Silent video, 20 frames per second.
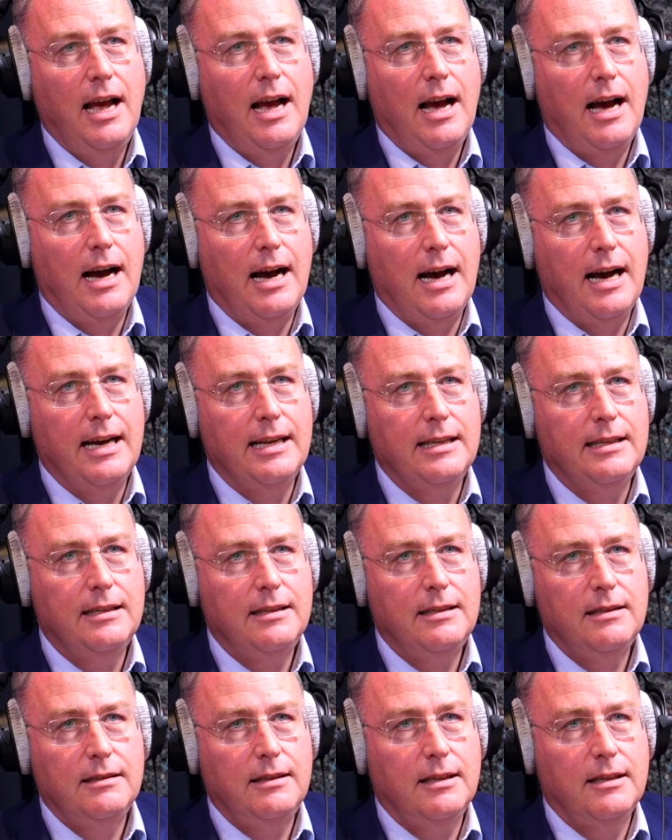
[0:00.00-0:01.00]

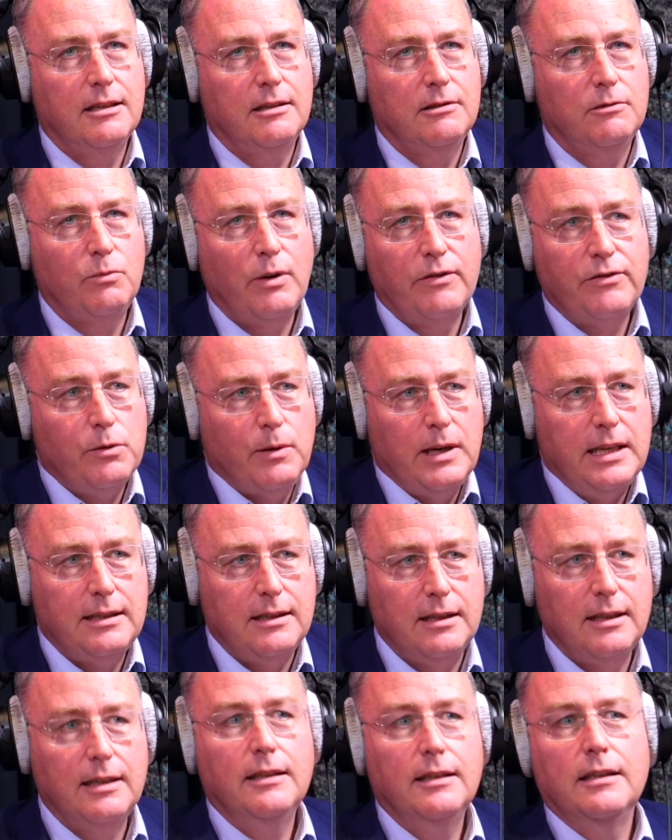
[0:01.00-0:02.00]
And, with
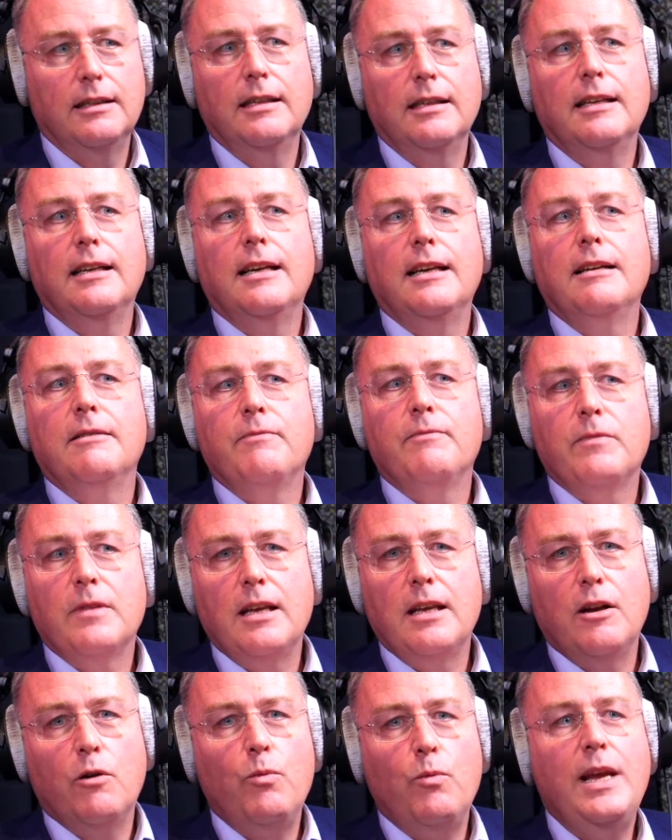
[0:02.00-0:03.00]
20,
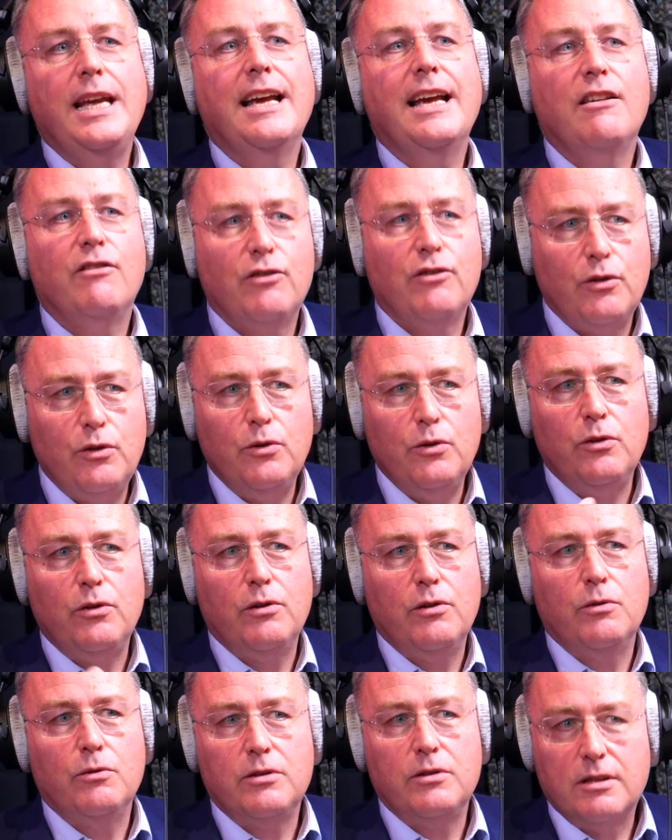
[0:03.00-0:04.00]
we get through
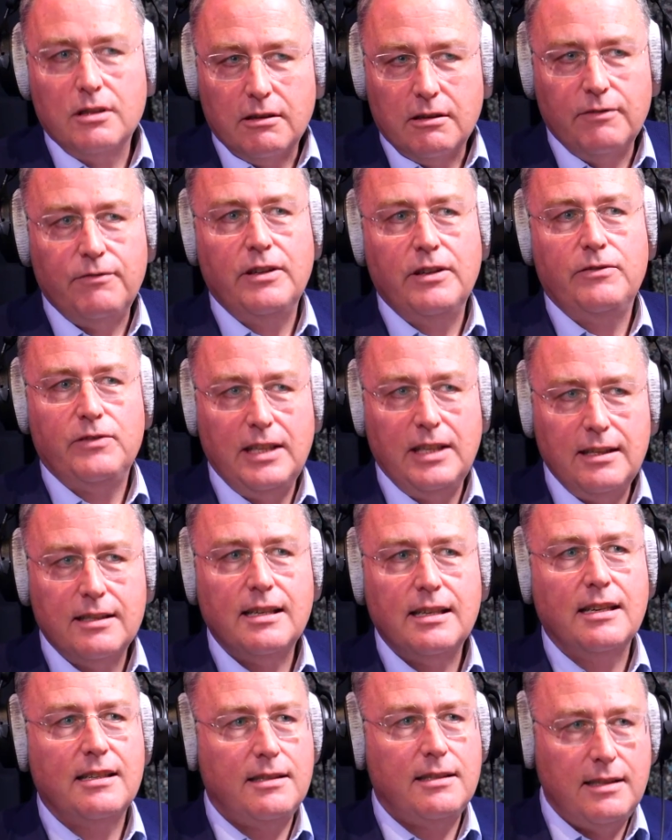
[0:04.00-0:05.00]
those sort of 15,
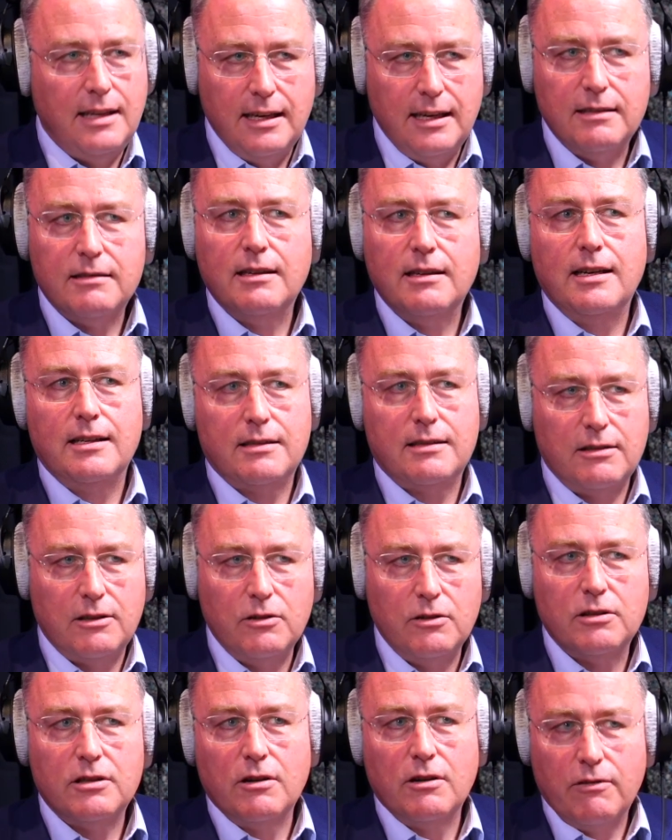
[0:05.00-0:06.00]
16, so that's
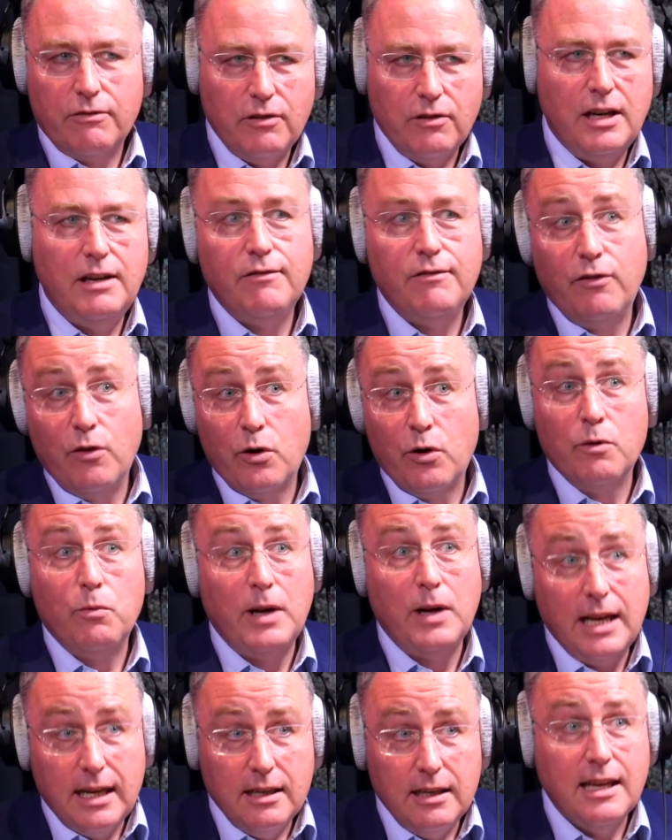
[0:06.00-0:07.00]
your sort of 3-4 a
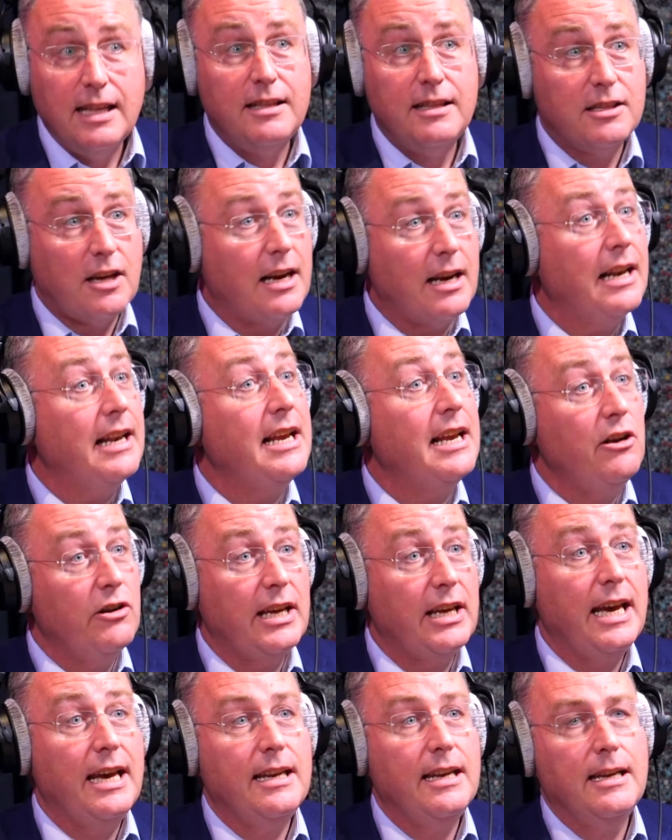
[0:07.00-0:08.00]
week. Yeah, and suddenly you're
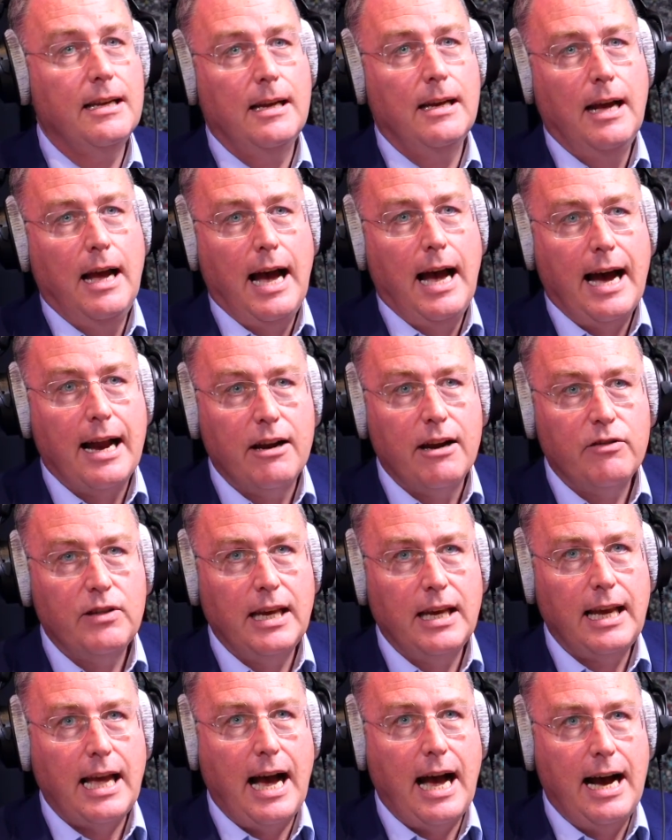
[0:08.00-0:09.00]
getting it. And I
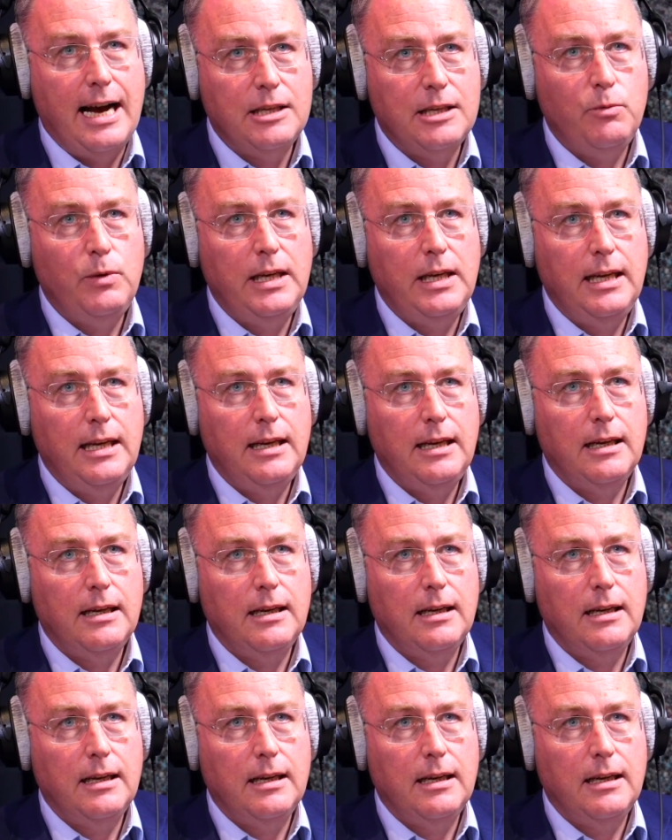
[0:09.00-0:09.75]
think as we